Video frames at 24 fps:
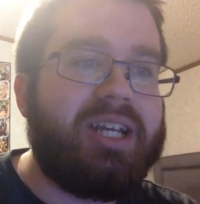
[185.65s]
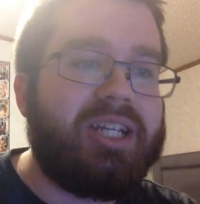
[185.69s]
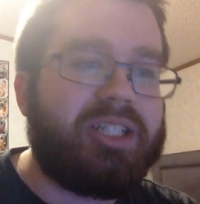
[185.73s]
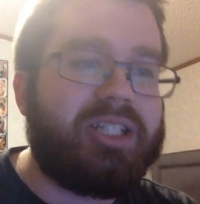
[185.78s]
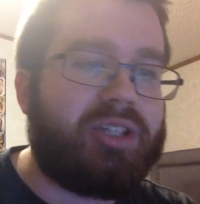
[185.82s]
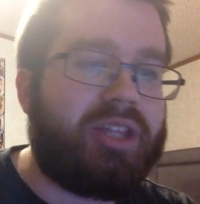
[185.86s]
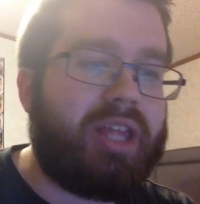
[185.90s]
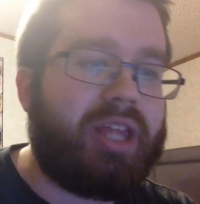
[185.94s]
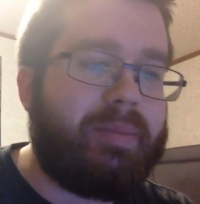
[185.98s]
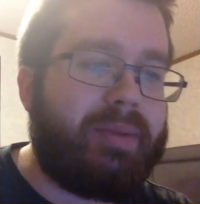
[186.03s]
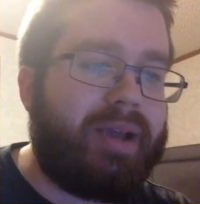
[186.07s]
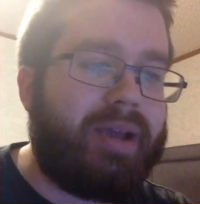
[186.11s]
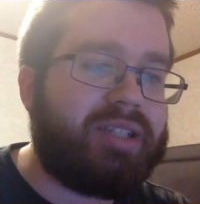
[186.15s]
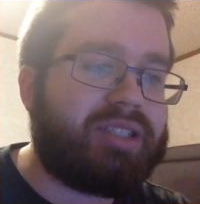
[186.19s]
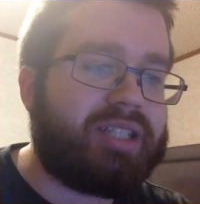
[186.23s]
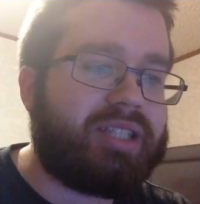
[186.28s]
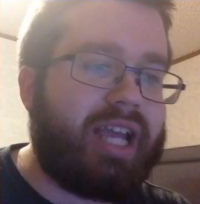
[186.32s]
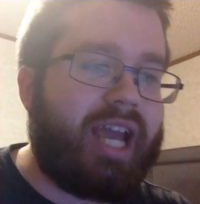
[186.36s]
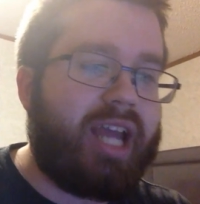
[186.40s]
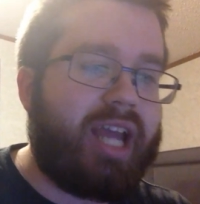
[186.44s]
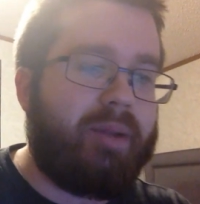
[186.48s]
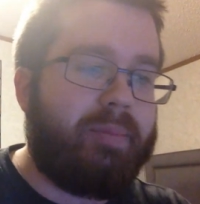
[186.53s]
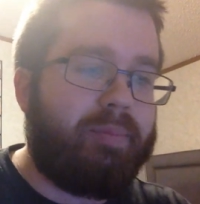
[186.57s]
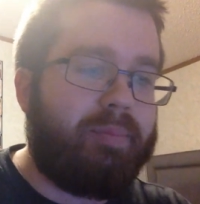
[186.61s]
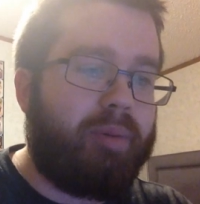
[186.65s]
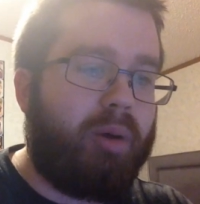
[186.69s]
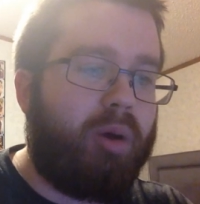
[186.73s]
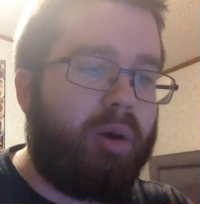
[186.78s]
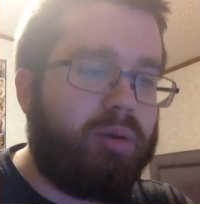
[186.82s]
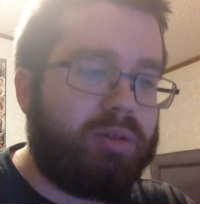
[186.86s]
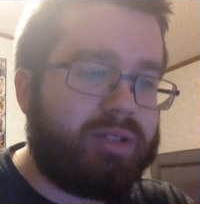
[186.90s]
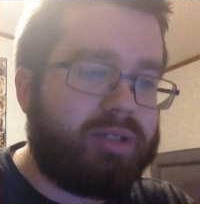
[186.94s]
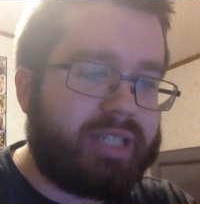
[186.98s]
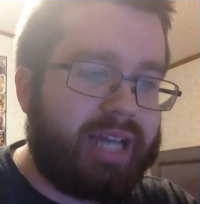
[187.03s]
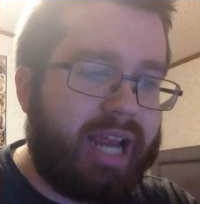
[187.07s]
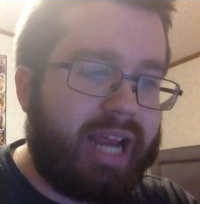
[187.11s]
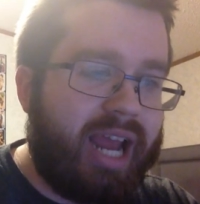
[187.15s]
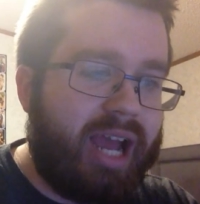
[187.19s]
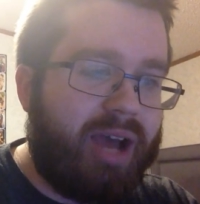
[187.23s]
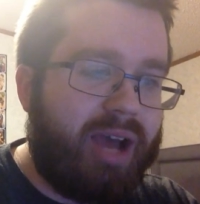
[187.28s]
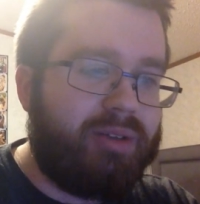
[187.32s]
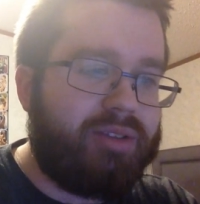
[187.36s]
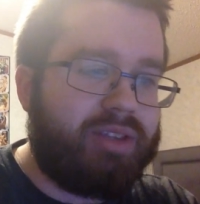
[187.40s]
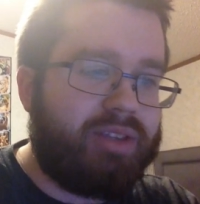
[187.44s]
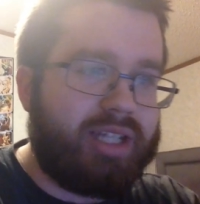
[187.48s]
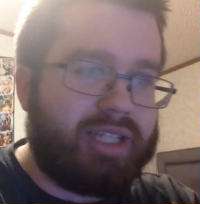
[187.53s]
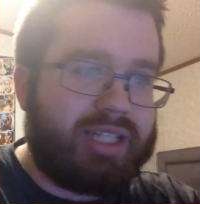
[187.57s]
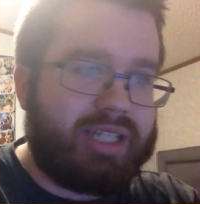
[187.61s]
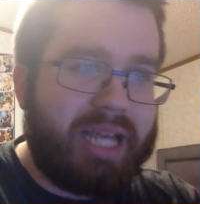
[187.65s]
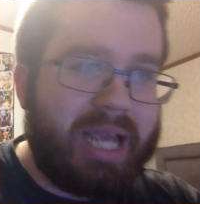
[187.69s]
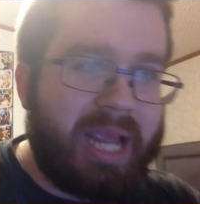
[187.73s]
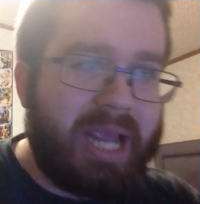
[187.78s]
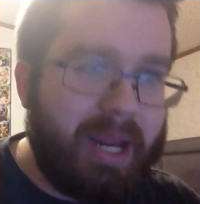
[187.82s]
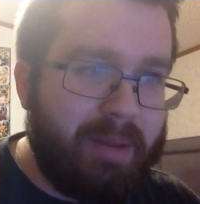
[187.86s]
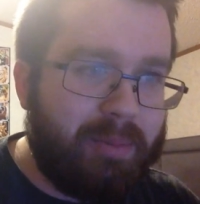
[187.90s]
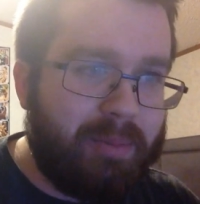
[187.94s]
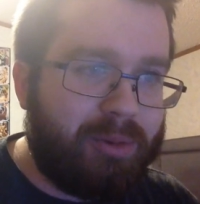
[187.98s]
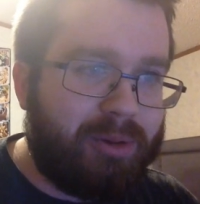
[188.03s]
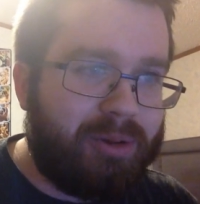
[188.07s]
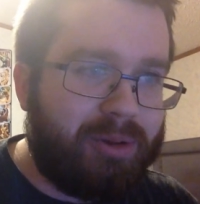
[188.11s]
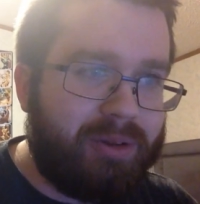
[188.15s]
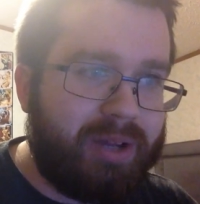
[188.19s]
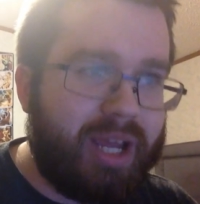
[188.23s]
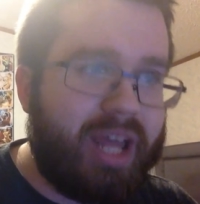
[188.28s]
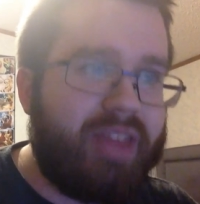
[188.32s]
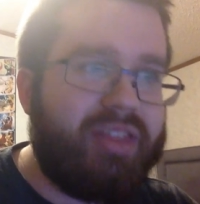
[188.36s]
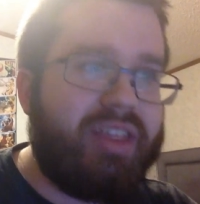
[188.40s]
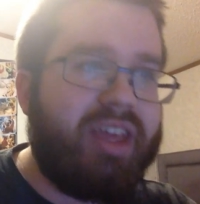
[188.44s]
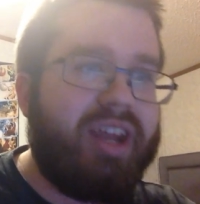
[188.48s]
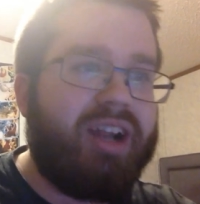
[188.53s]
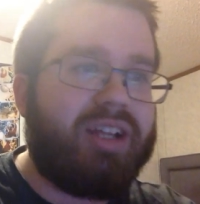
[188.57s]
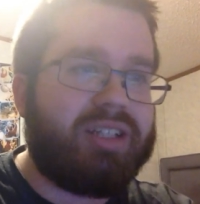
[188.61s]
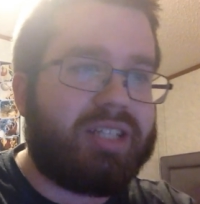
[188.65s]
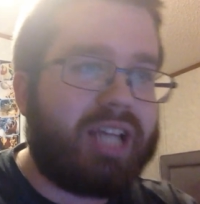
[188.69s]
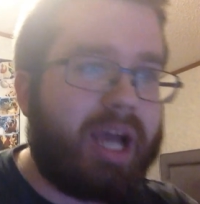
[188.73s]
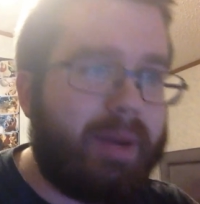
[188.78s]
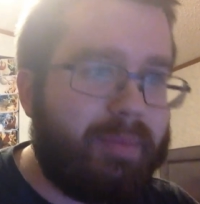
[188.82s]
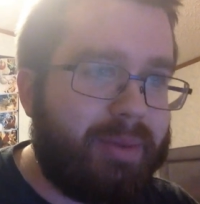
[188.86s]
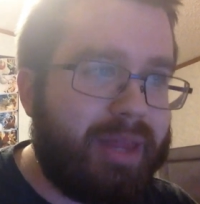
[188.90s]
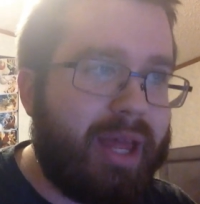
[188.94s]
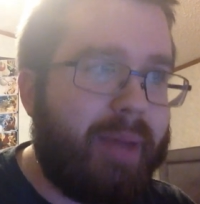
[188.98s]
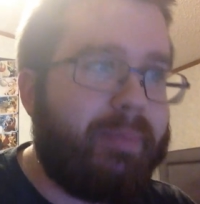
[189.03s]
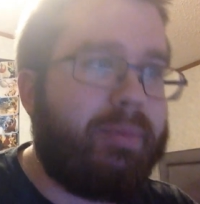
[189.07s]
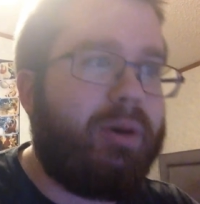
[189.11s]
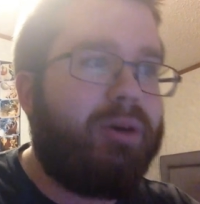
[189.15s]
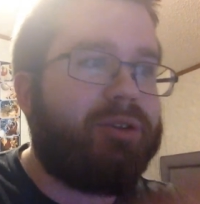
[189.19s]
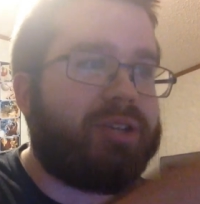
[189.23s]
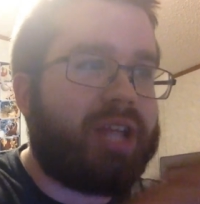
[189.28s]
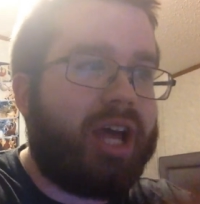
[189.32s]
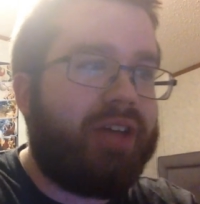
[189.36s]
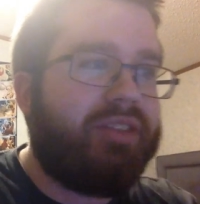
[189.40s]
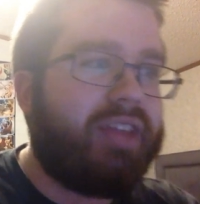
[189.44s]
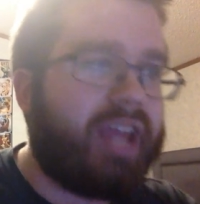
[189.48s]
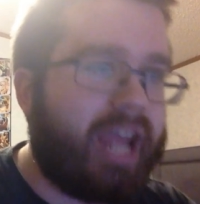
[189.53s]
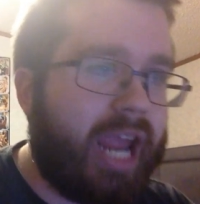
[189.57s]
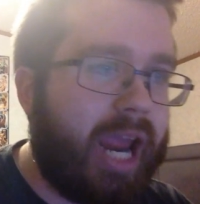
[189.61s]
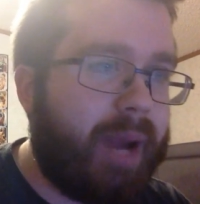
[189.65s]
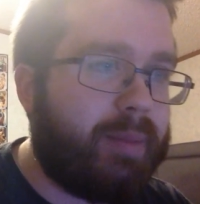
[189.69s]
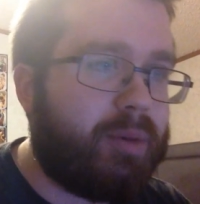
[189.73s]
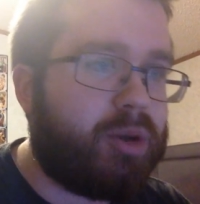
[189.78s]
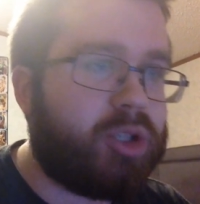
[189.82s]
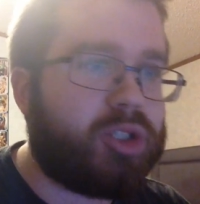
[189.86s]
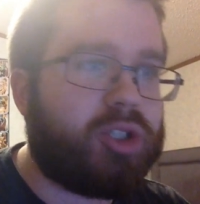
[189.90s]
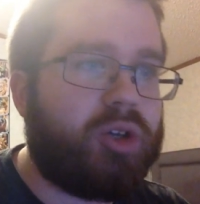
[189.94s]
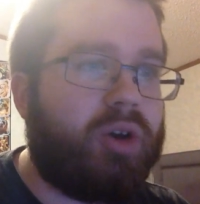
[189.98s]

So they basically had to bolt down the table, and then on top of that, bolt down the hammer.